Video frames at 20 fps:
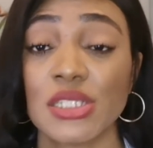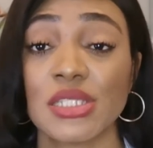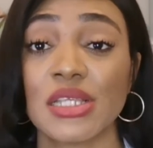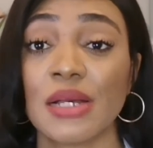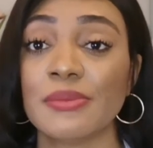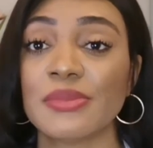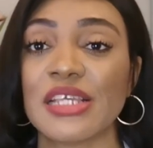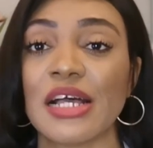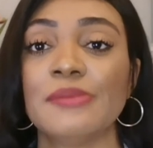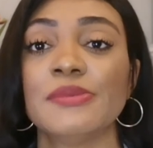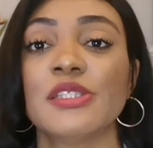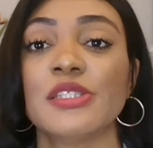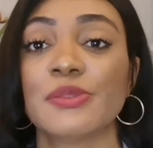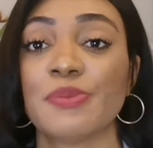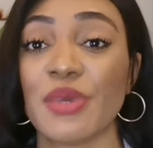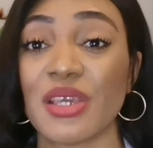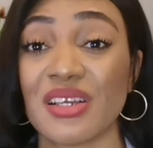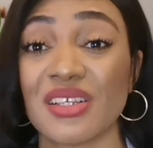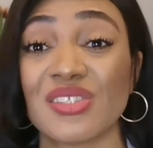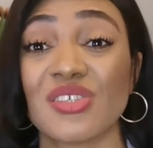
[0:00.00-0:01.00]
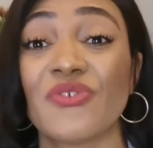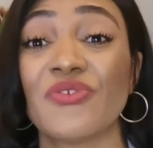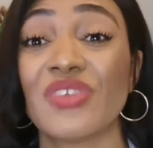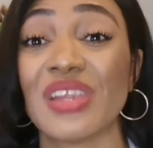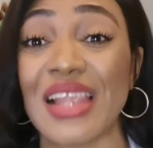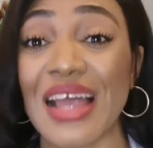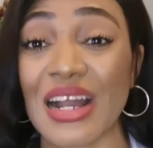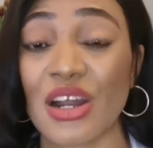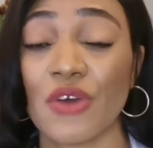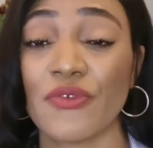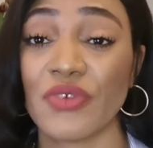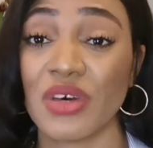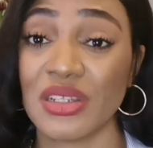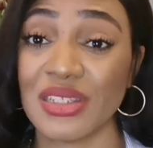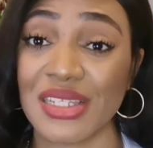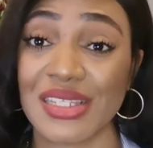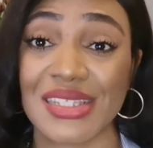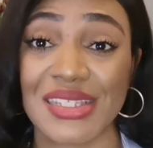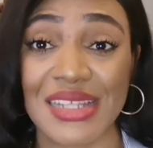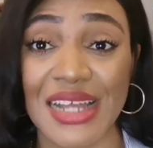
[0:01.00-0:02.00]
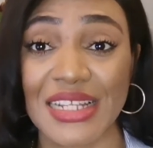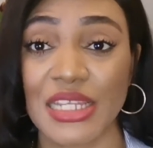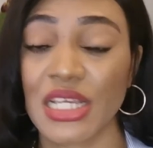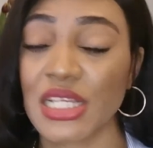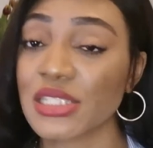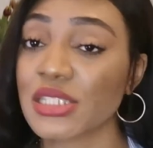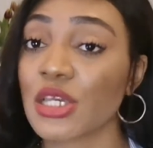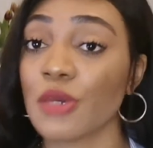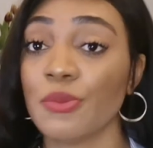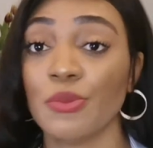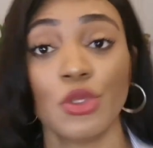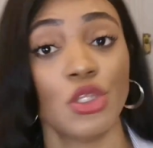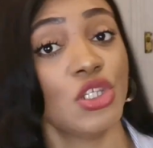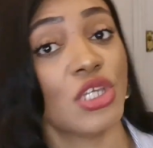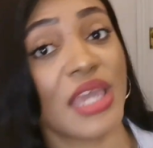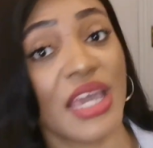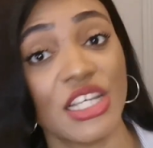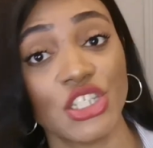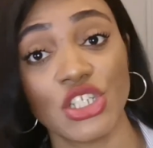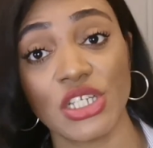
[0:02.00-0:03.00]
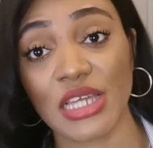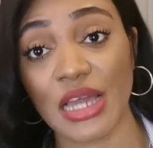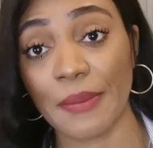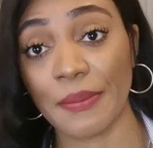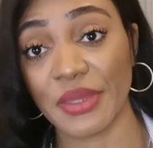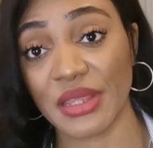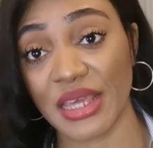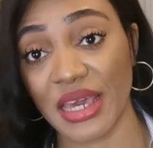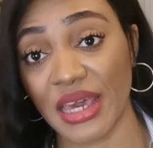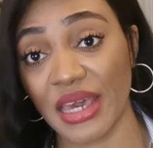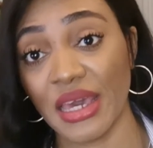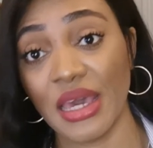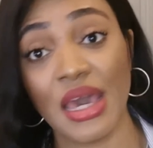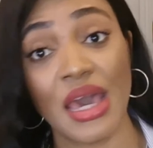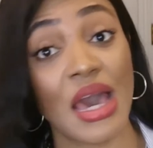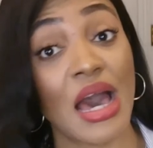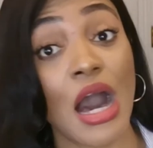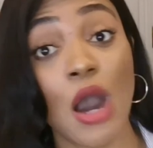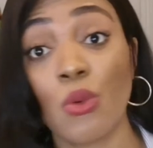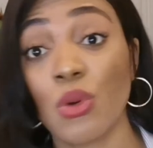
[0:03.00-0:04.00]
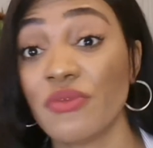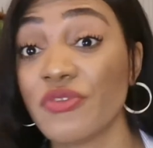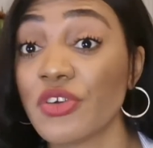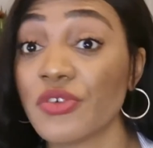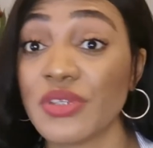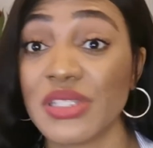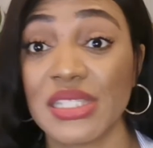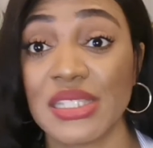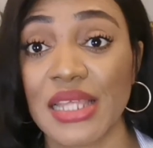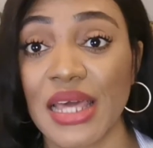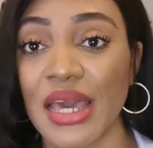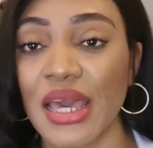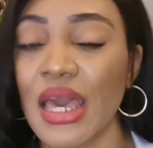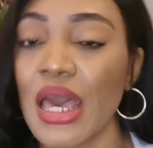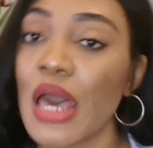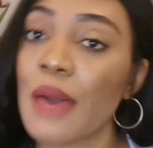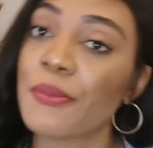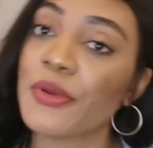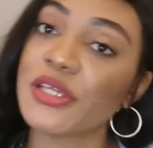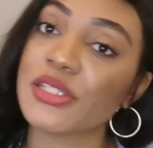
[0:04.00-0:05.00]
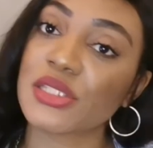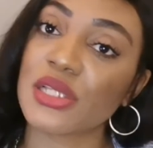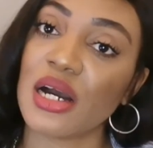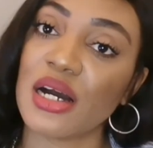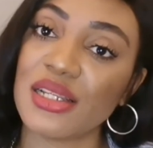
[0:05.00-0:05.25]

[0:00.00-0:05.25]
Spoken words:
Sometimes it's because of lack of understanding, because communication can be there, however it's there, but it's to